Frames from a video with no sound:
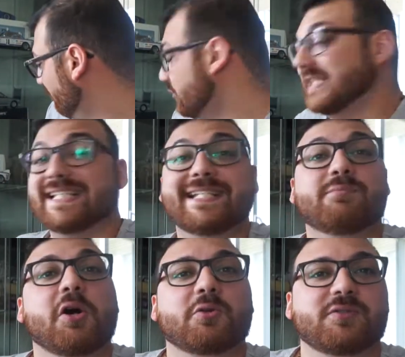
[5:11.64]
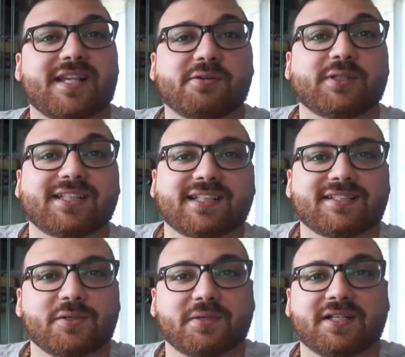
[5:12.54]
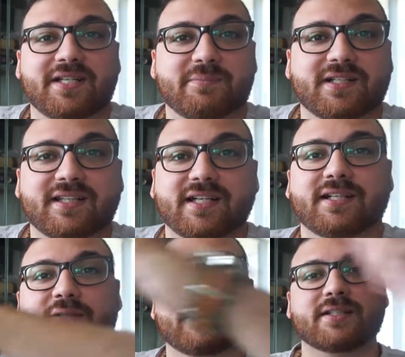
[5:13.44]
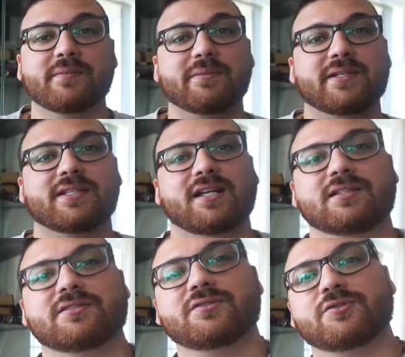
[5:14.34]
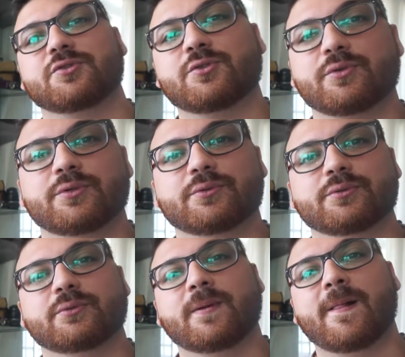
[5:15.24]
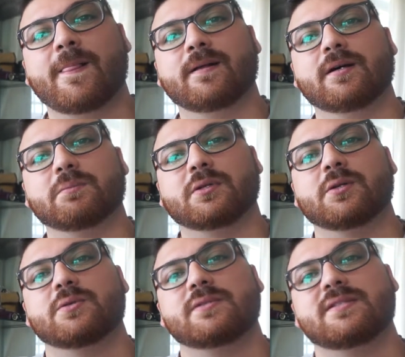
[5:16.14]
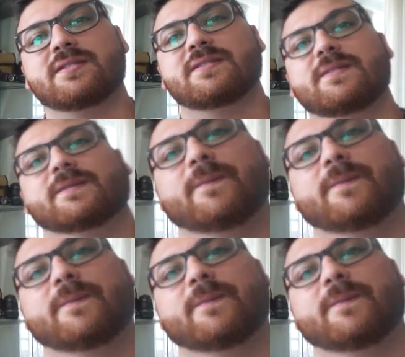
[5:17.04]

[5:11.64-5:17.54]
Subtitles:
pristine models that I really like, so I'm gonna keep it in there. You can maybe show you up close.